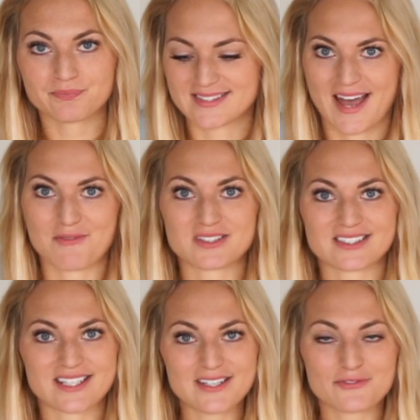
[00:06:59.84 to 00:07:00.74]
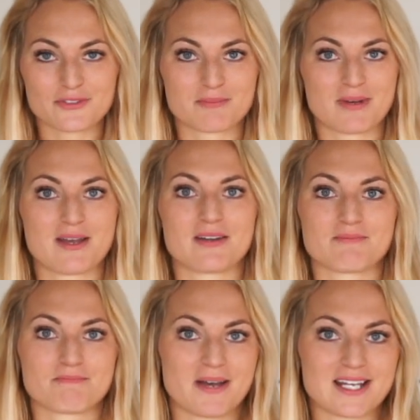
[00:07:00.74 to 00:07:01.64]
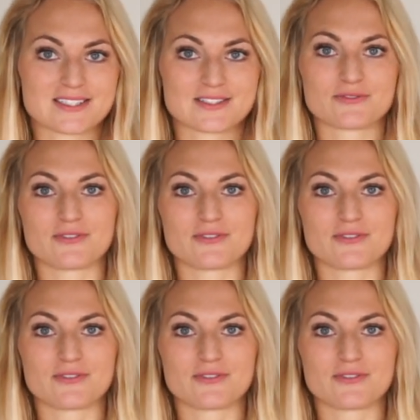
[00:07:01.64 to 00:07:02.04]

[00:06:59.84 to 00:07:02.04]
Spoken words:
That was it for my best